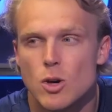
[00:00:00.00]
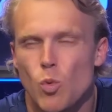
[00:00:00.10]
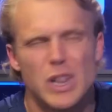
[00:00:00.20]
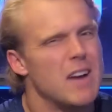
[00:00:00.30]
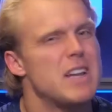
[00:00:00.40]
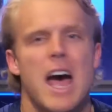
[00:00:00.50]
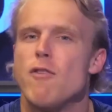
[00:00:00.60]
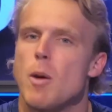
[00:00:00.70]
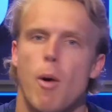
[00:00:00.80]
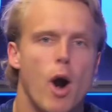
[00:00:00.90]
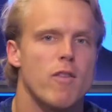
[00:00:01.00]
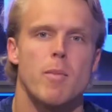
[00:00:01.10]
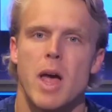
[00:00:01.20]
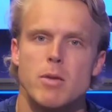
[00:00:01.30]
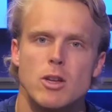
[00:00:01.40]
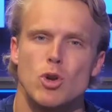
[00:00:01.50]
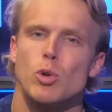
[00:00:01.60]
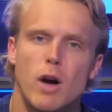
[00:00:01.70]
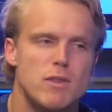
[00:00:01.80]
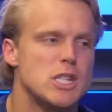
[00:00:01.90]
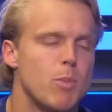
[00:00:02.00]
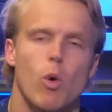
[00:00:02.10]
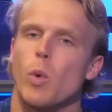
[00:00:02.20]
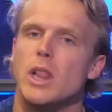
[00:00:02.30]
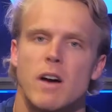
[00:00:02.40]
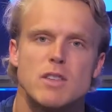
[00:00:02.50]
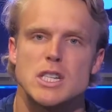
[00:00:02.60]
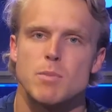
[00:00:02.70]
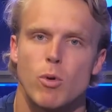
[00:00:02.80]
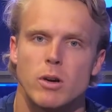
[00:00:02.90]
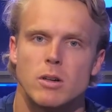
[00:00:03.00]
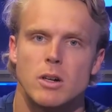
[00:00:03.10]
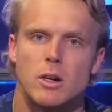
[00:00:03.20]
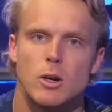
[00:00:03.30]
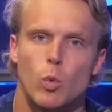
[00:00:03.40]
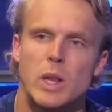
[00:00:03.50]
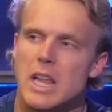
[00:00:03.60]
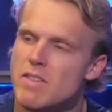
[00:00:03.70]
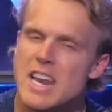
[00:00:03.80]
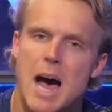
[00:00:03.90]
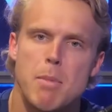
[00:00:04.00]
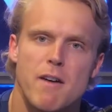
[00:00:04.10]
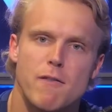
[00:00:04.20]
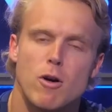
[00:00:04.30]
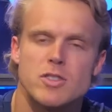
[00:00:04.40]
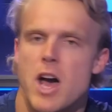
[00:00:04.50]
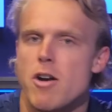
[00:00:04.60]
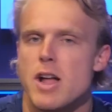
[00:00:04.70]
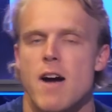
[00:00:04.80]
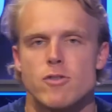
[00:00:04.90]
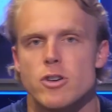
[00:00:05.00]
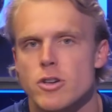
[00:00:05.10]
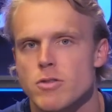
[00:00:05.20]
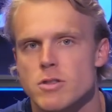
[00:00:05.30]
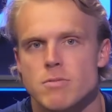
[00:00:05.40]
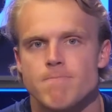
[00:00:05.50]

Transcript: Would love to have you a part of it, baby. You love the sport. We love the sport. We live and die by fall Saturday afternoons.